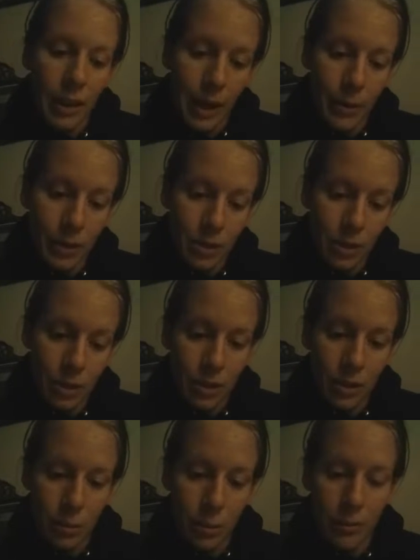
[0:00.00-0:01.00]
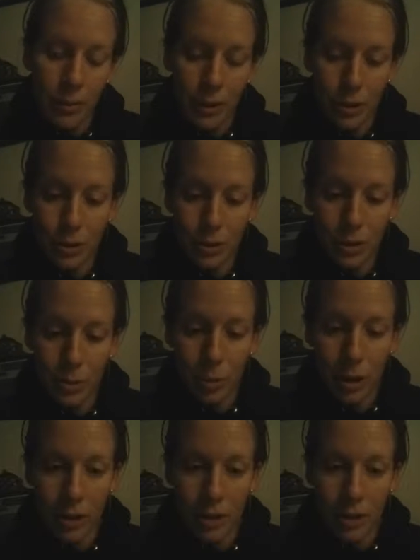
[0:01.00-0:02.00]
Now uncertain, the professor
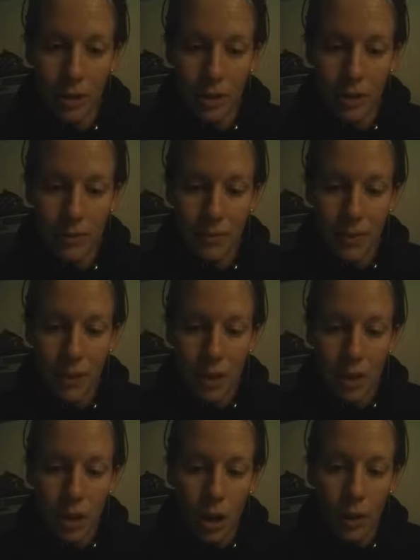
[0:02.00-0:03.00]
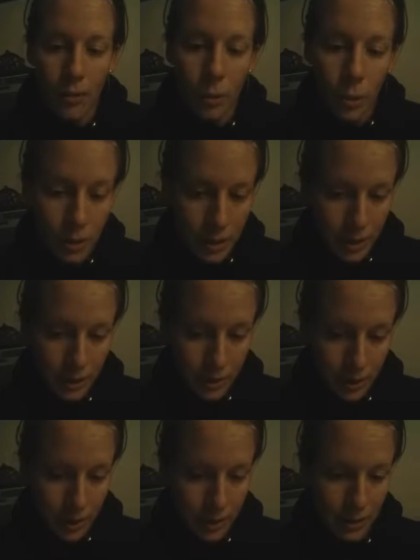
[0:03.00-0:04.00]
responded, "Of course
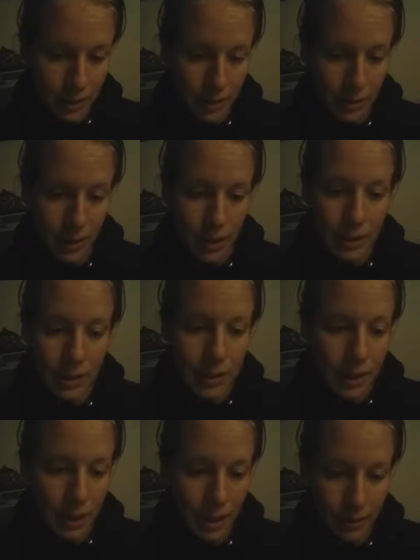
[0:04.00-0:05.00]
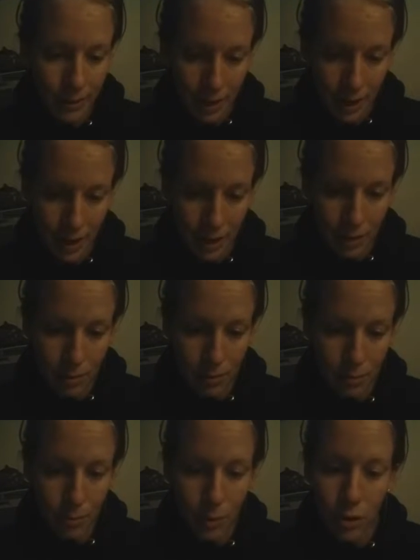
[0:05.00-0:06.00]
evil exists. I see it every day.
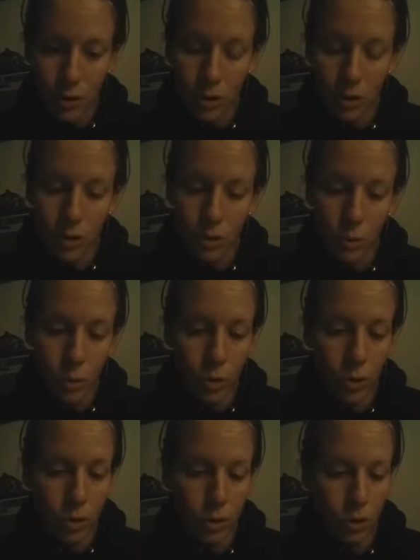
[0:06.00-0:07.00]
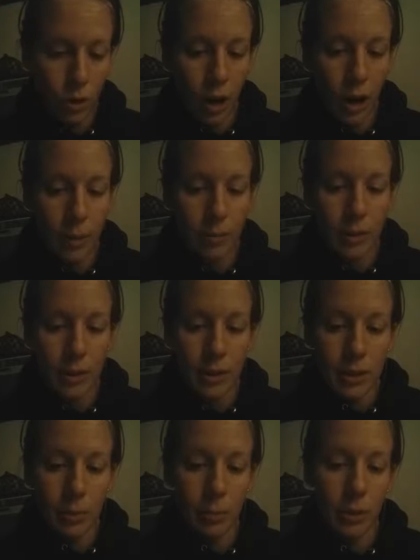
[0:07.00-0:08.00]
Murders, wars, crimes,
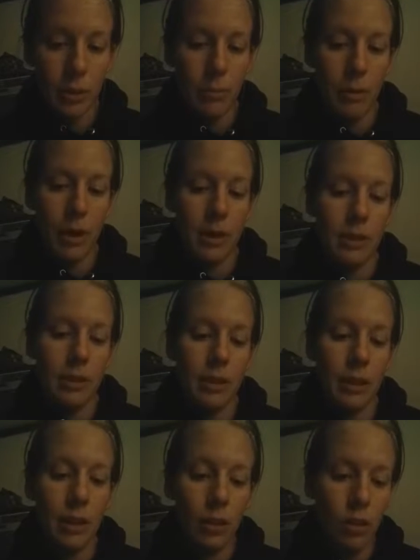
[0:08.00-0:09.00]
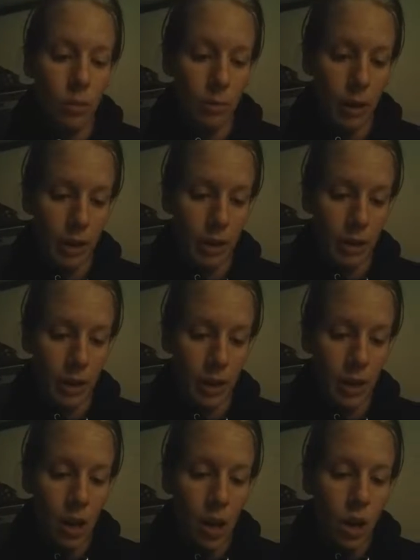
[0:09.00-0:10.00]
and simply man's
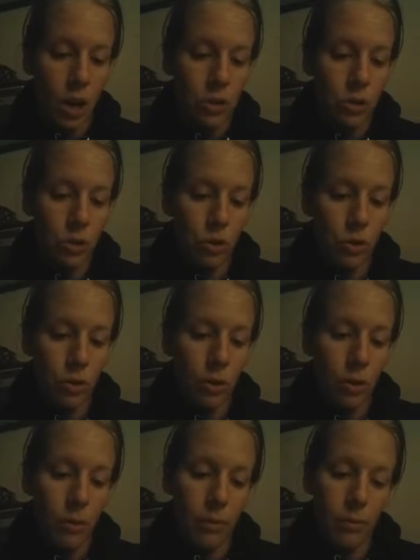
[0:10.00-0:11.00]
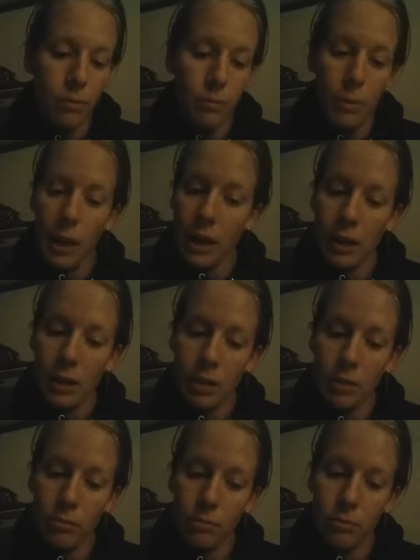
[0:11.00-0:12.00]
inhumanity to
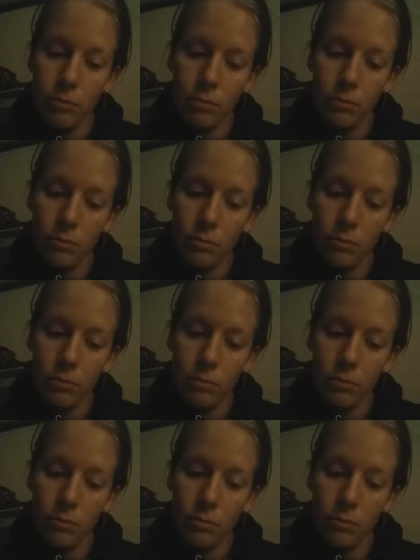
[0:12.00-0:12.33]
man